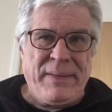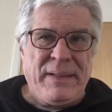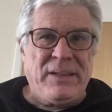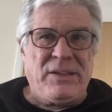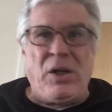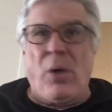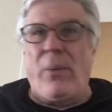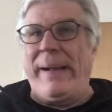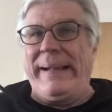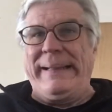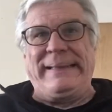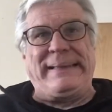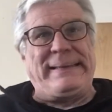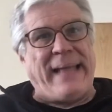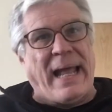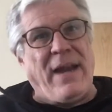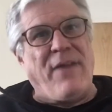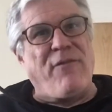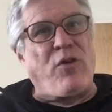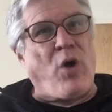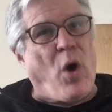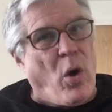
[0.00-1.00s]
So
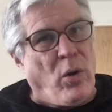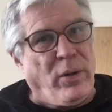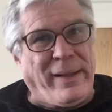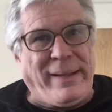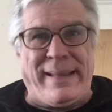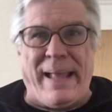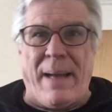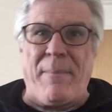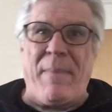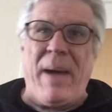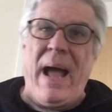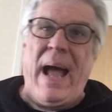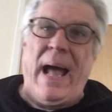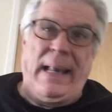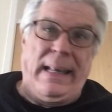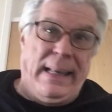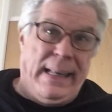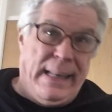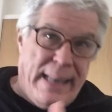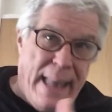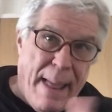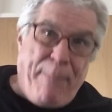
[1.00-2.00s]
instead of calling them
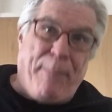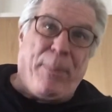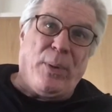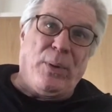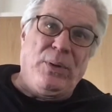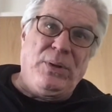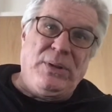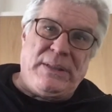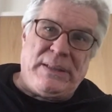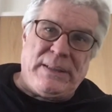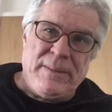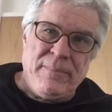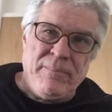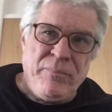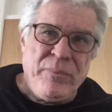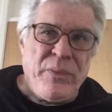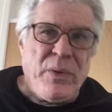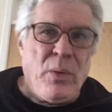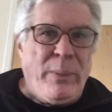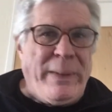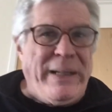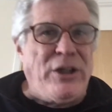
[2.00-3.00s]
lepers,
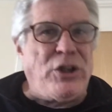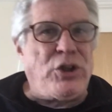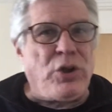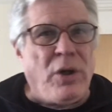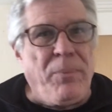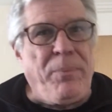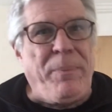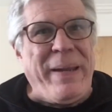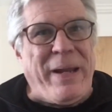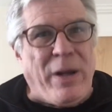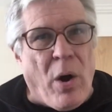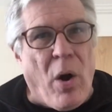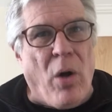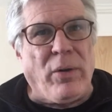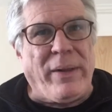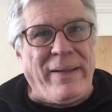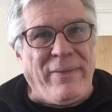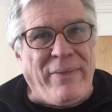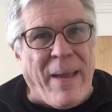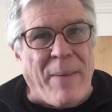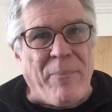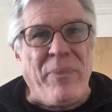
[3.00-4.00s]
we should be
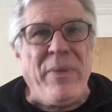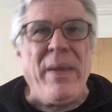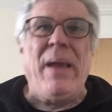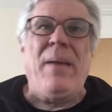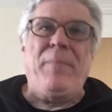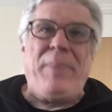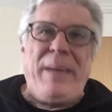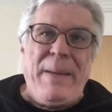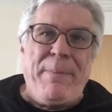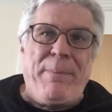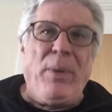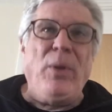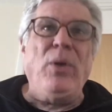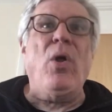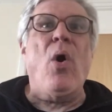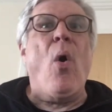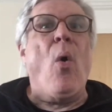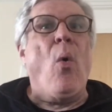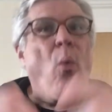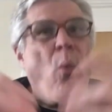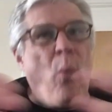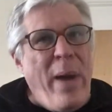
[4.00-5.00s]
calling them
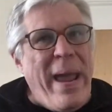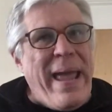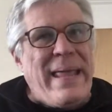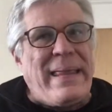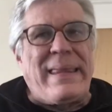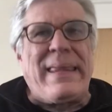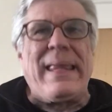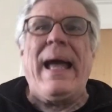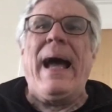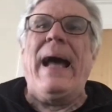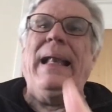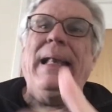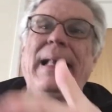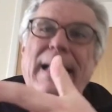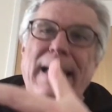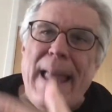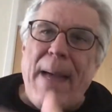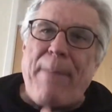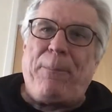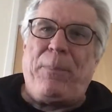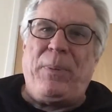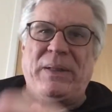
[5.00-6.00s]
people with
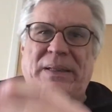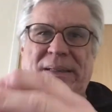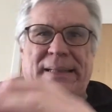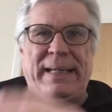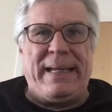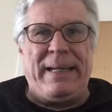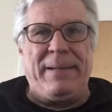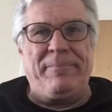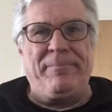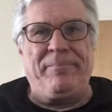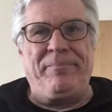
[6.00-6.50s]
leprosy.